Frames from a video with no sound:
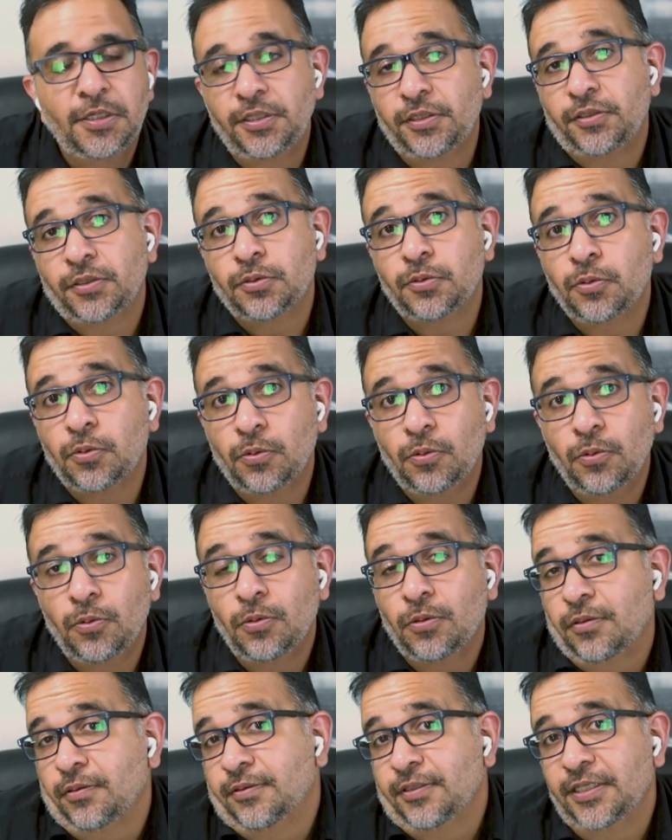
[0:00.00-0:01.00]
So
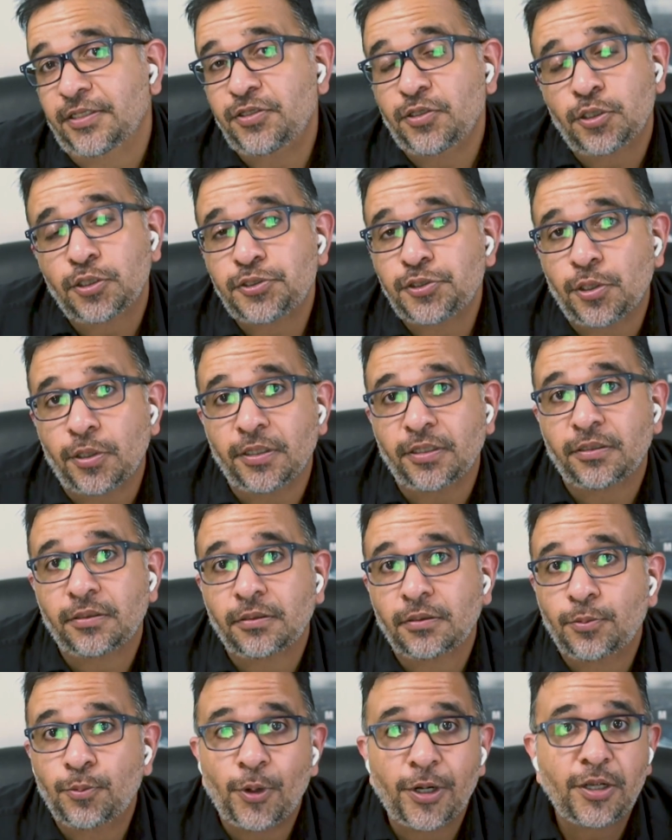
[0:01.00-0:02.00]
it's your
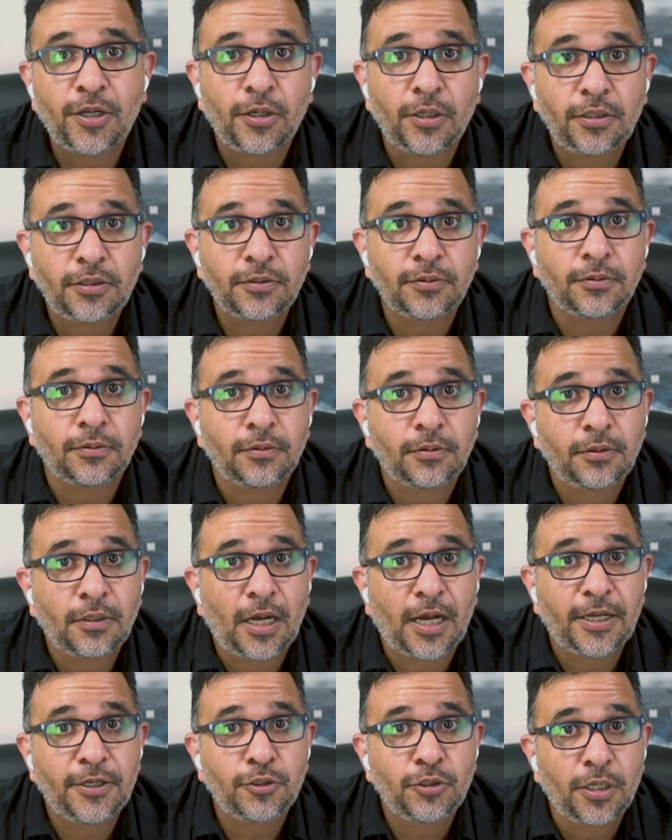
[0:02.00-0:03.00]
choice. What are you going to do?
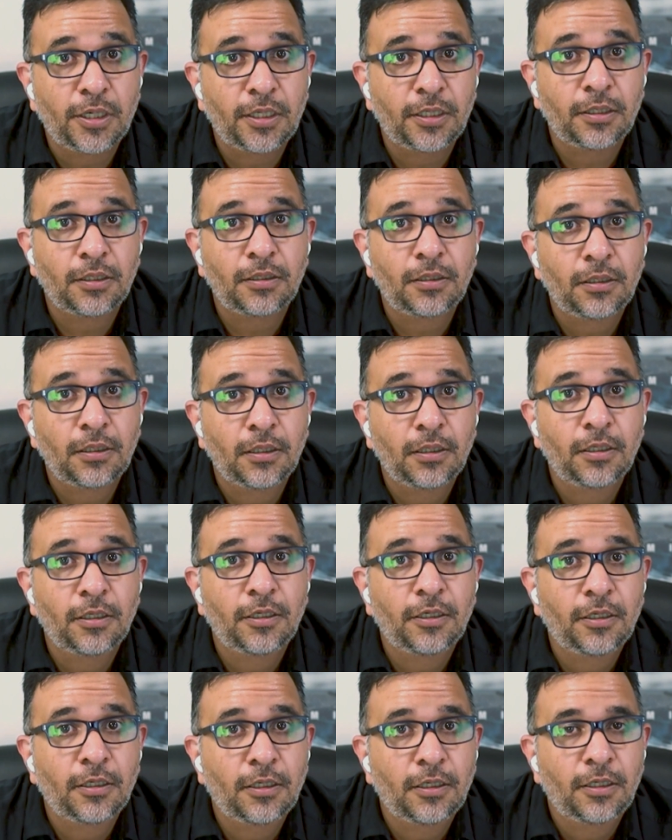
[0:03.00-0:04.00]
Are you going to
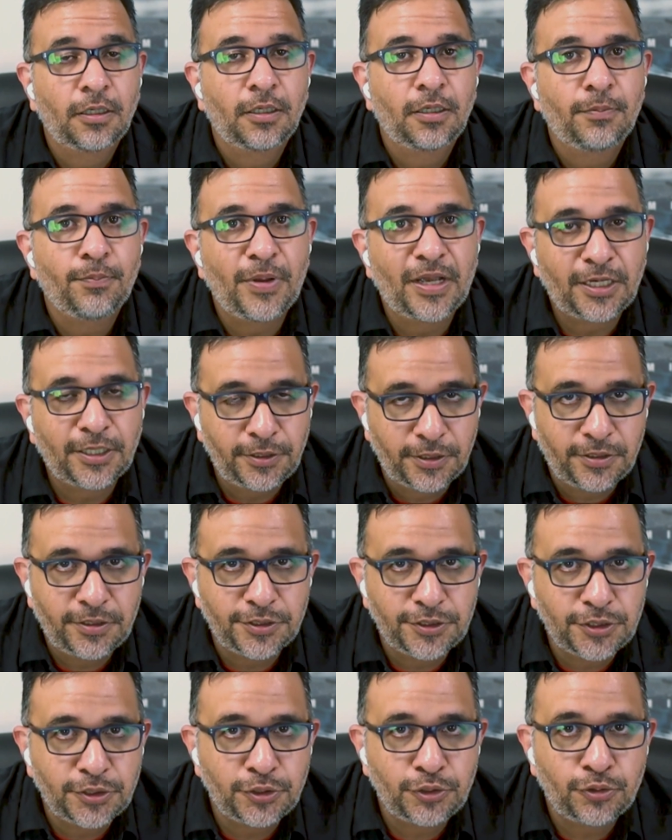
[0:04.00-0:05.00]
make a
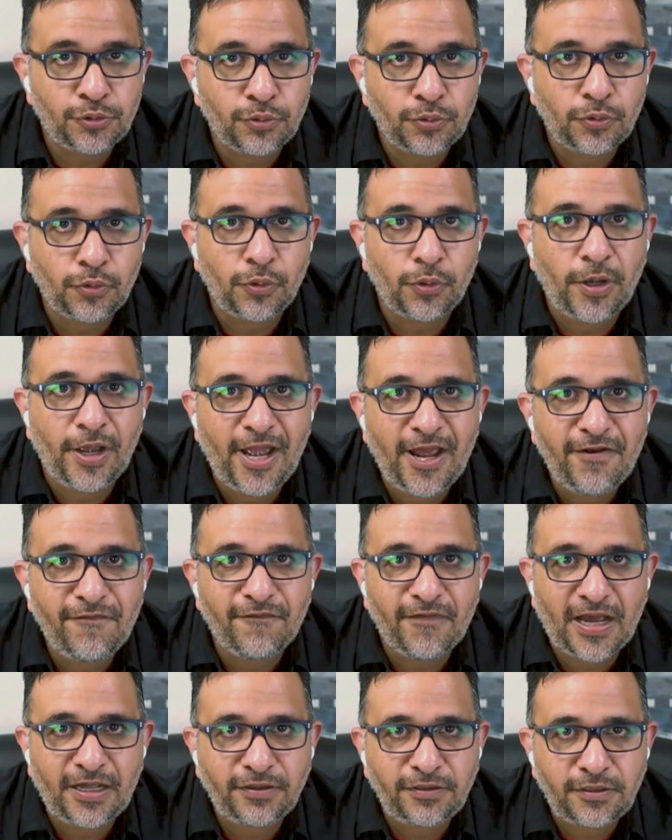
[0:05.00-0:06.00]
decision to
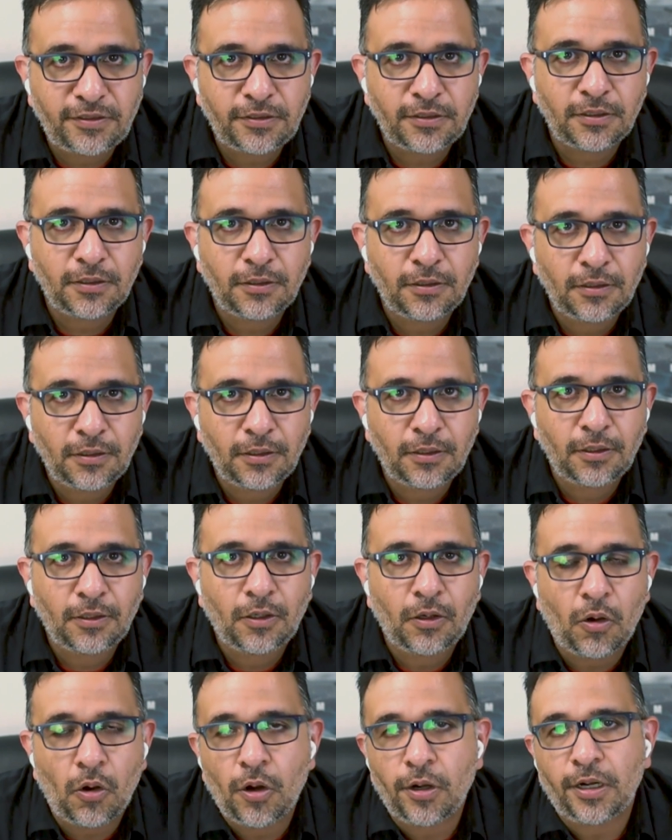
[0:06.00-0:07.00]
invest,
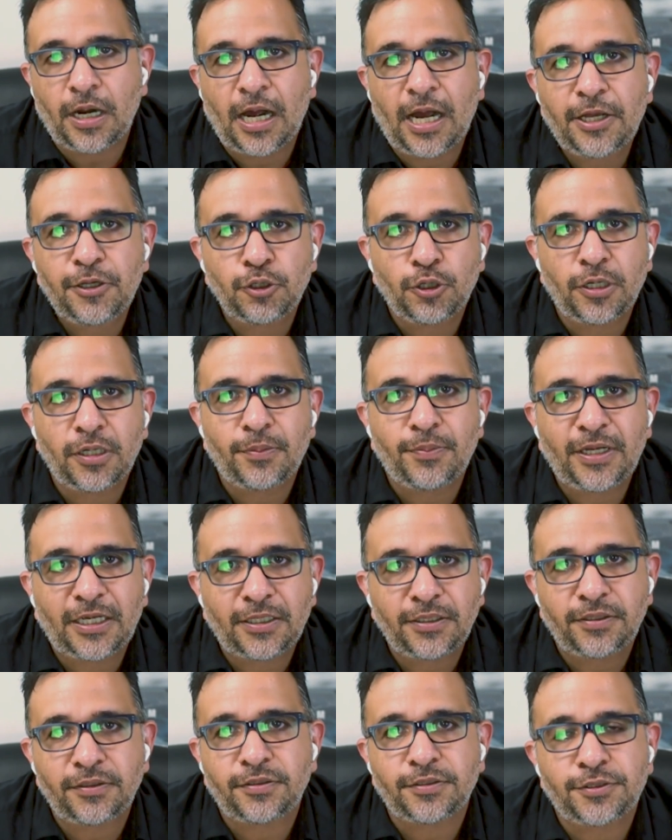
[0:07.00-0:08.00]
or are you going to make
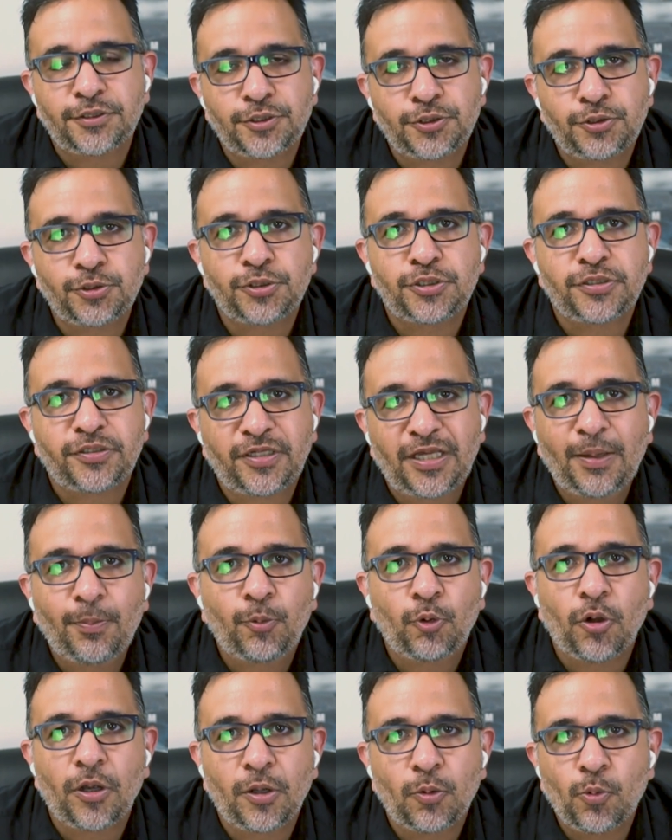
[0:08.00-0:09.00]
a decision to just
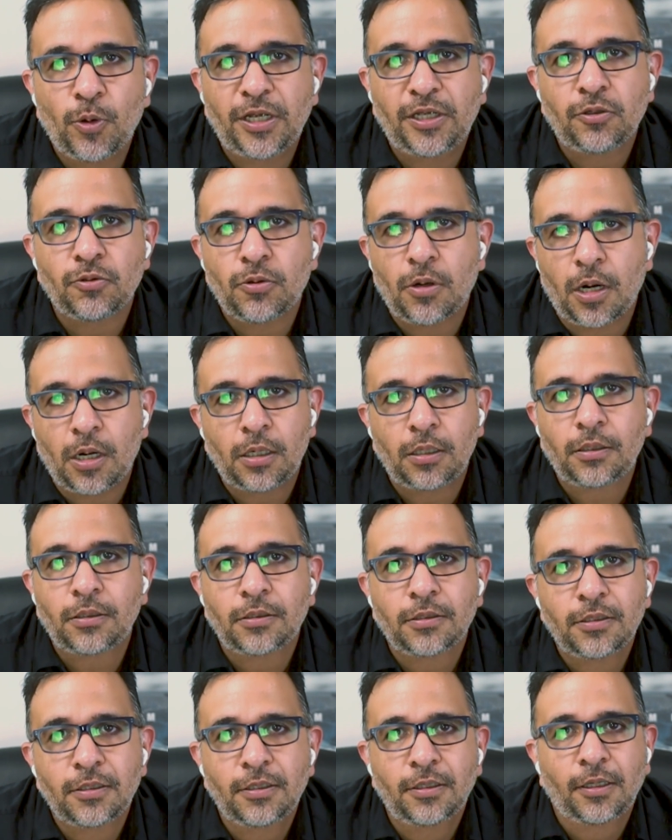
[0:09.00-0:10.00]
keep going where you are
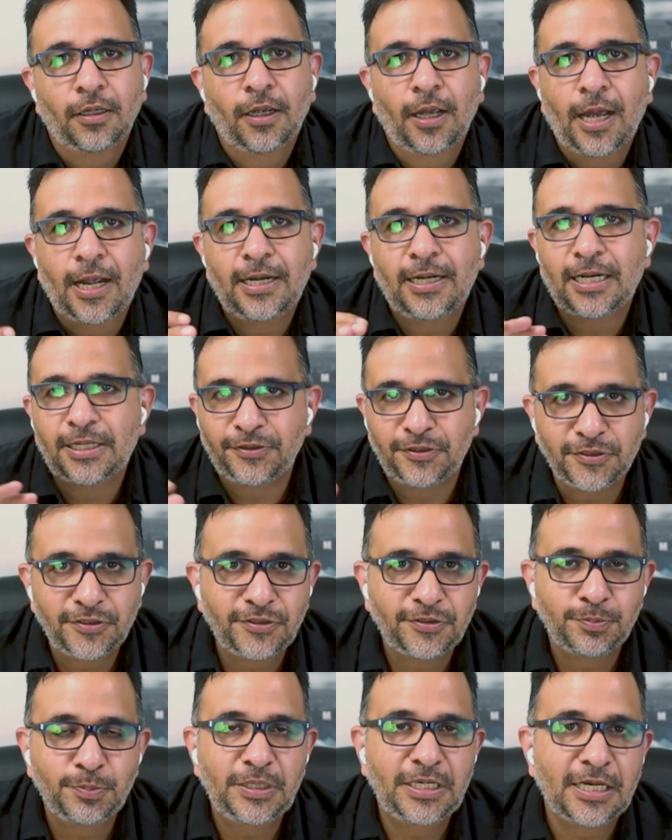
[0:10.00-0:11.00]
and let
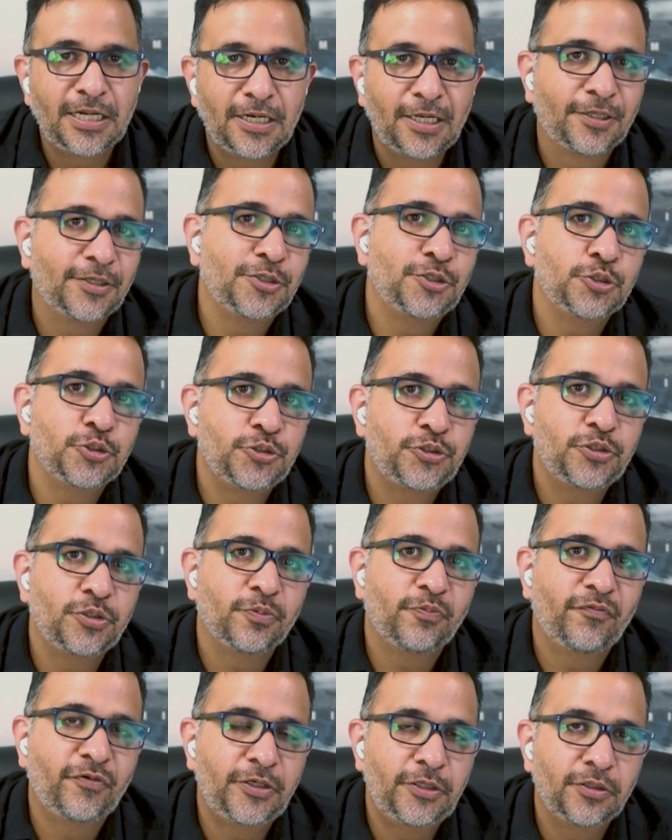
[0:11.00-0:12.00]
this be another
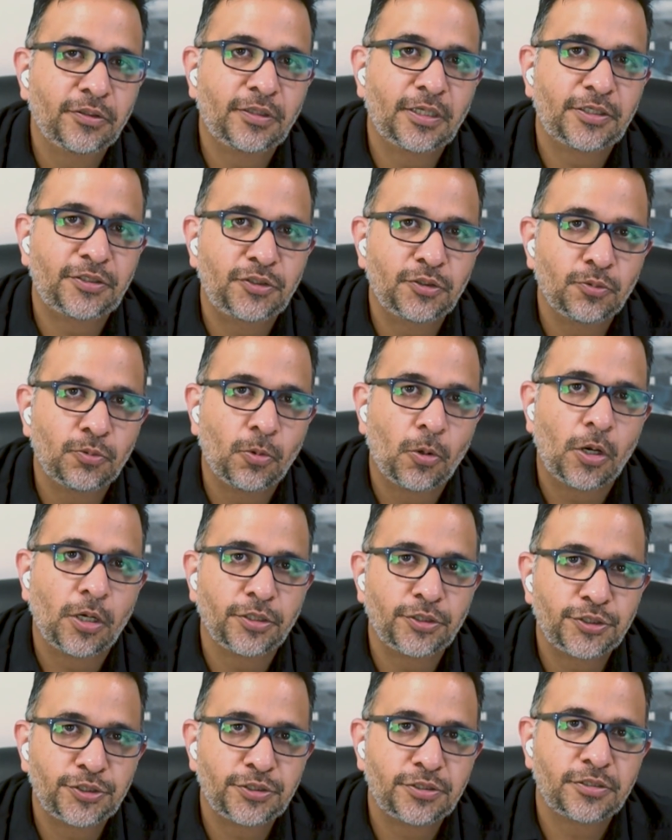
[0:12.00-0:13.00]
YouTube video that you
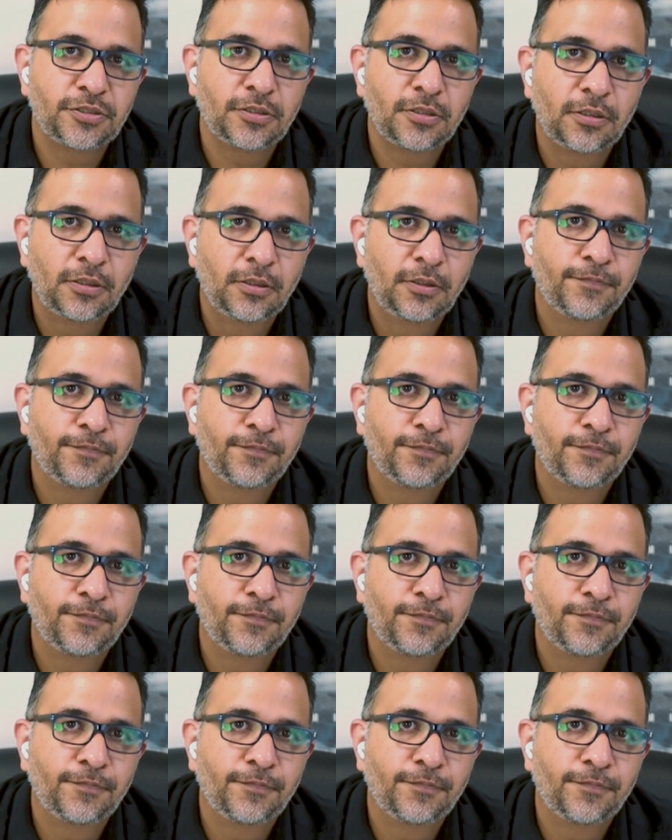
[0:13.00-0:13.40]
watched?